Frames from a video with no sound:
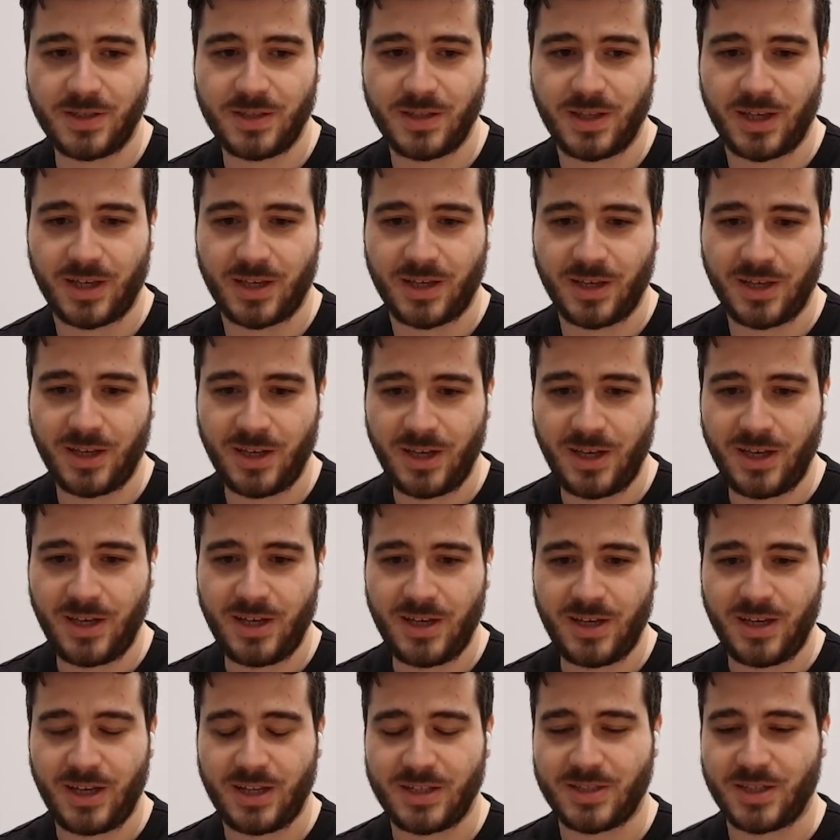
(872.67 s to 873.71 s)
Like
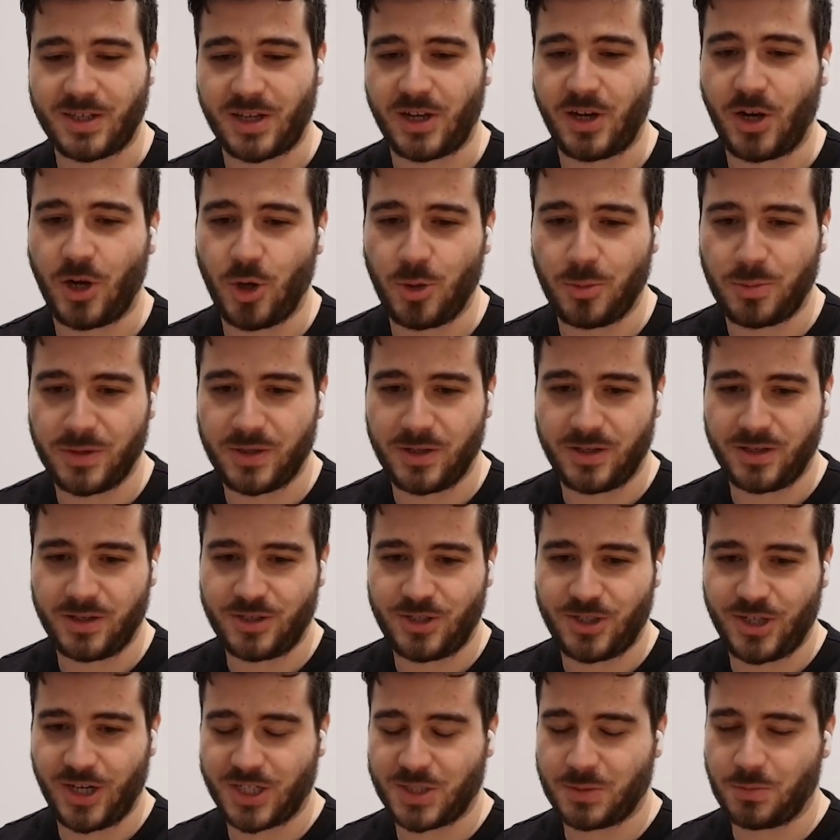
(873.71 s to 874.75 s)
it's like an open
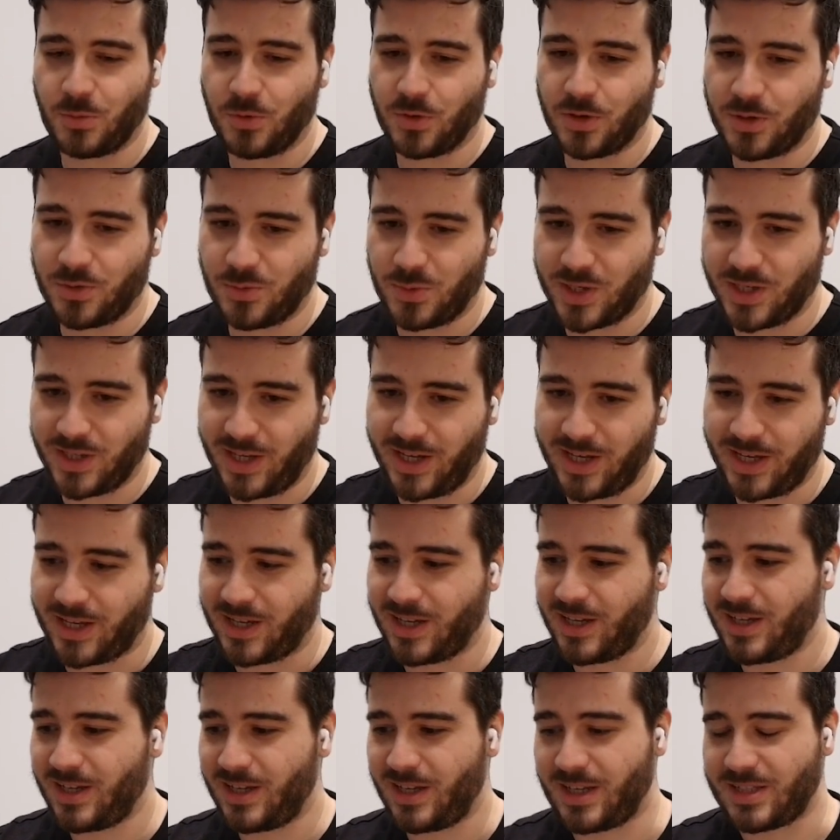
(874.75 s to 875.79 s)
chessboard where like
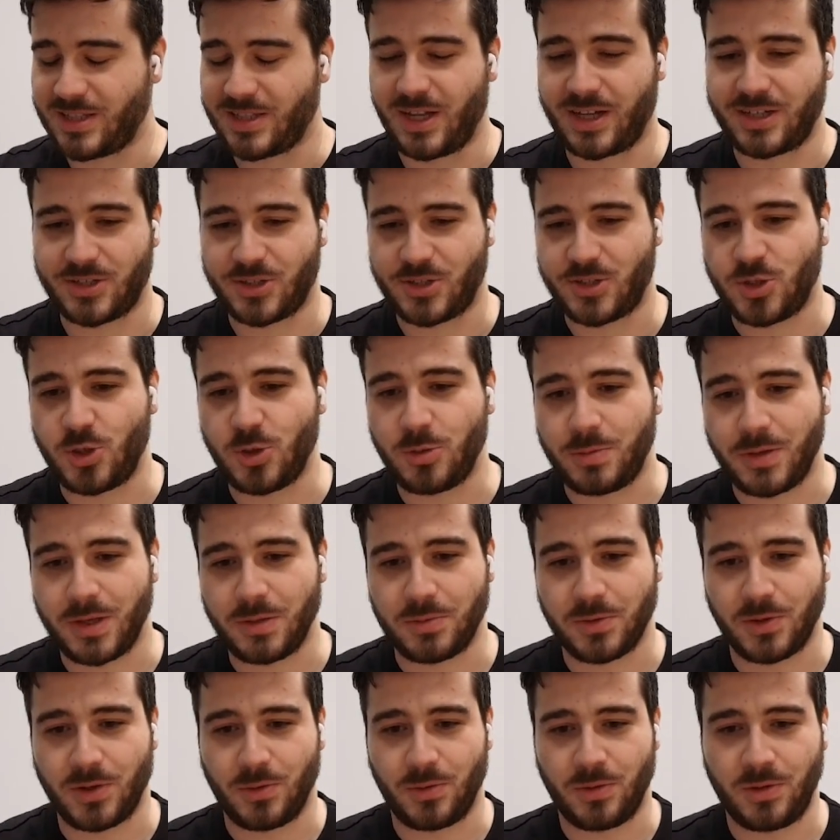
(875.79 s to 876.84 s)
it's not just two
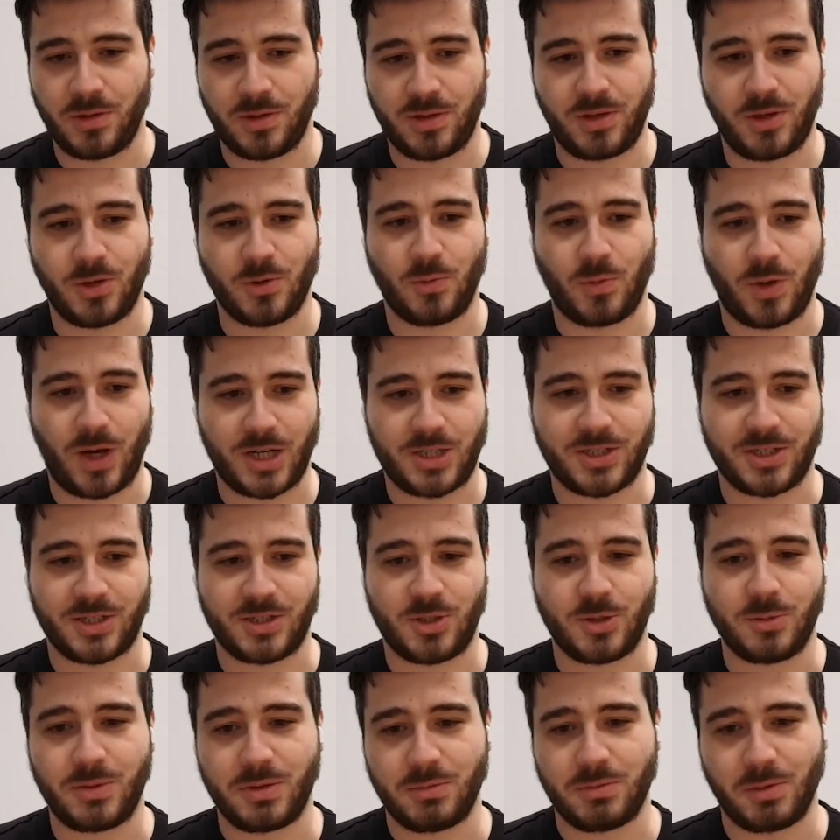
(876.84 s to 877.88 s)
people, you're watching
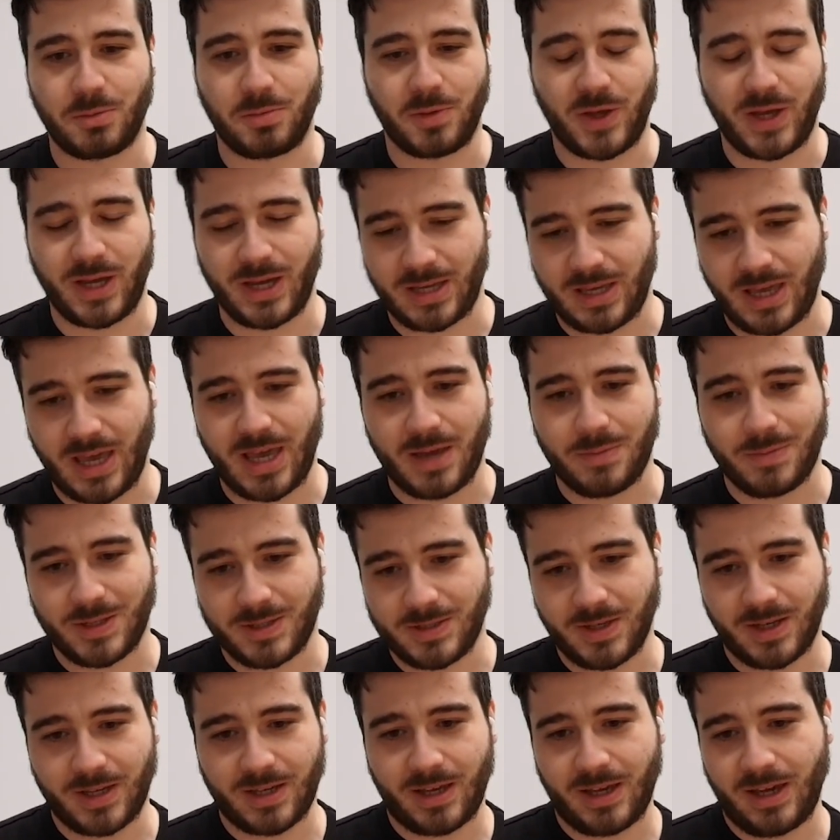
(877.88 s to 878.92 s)
two people play a game.
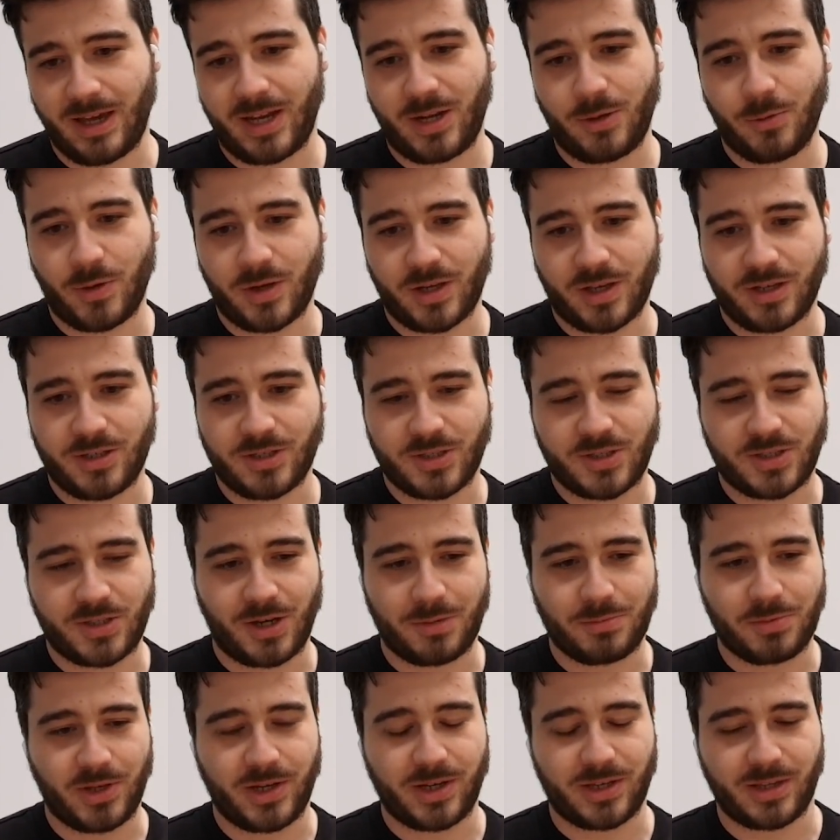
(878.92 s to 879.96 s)
It's like anyone can just
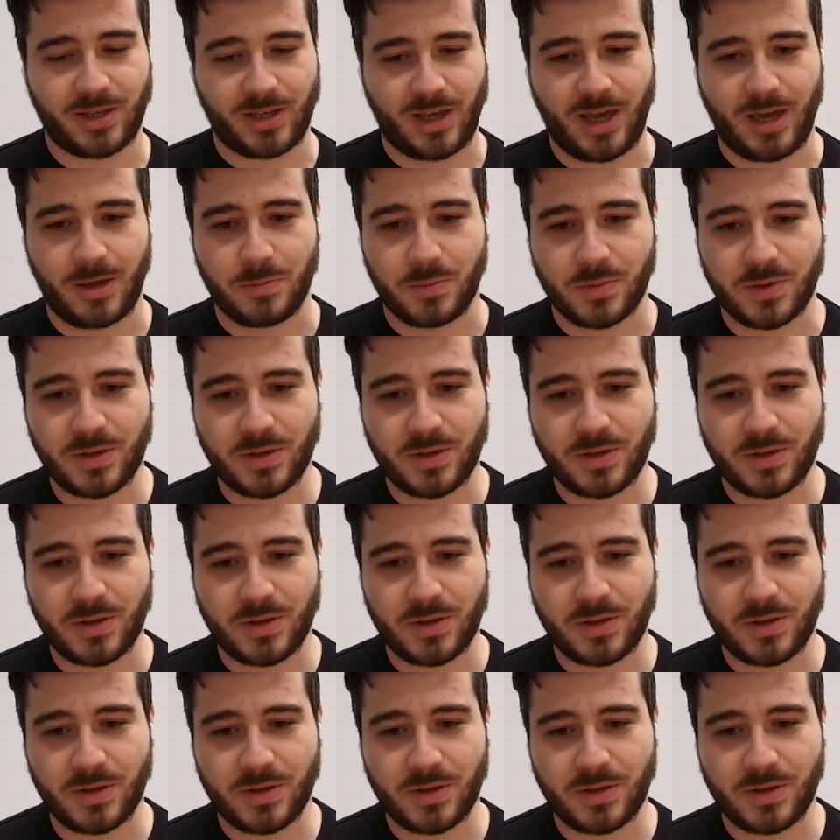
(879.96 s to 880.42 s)
start playing the game.